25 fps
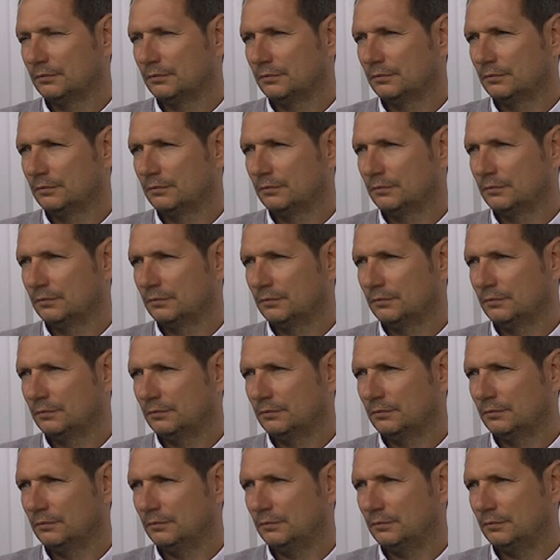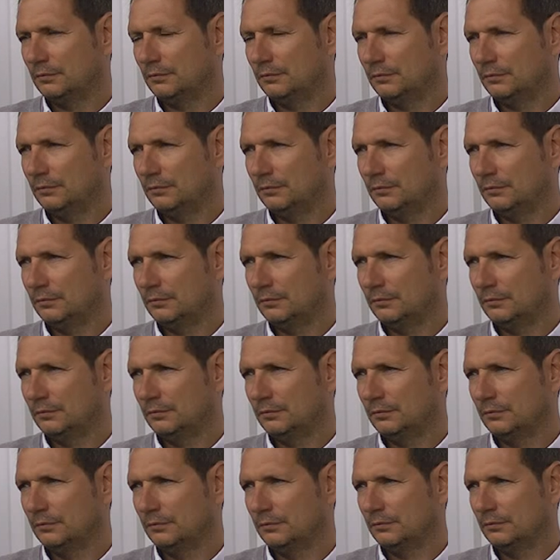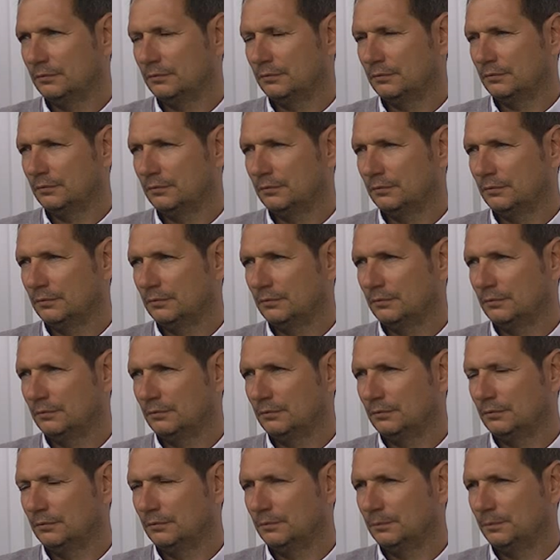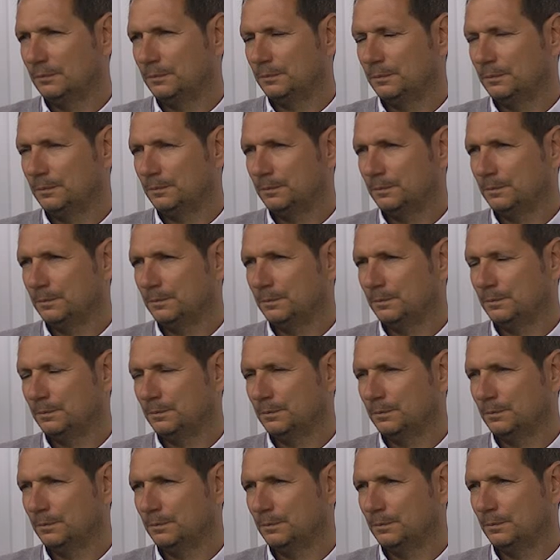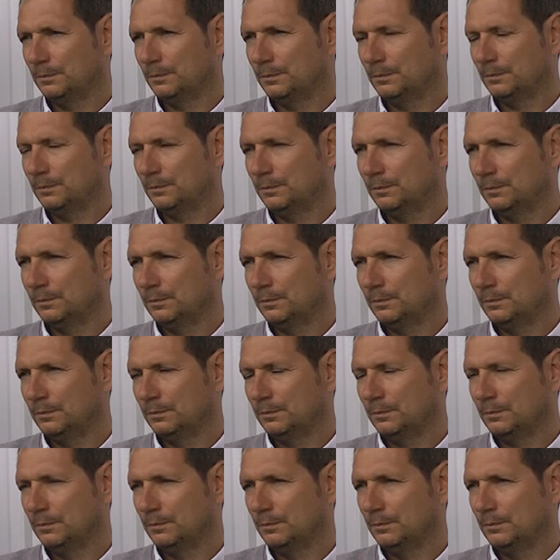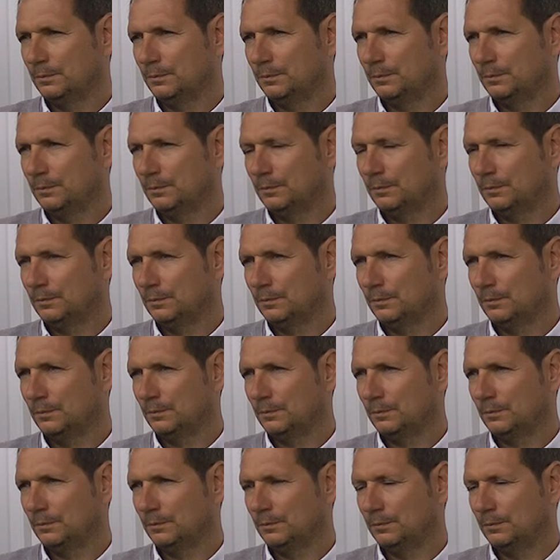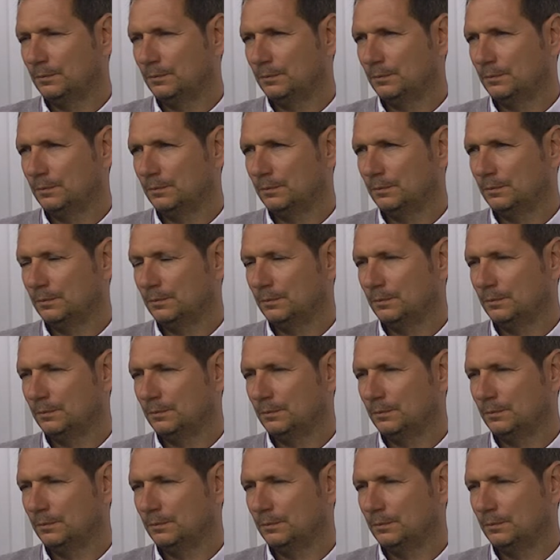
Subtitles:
(silent)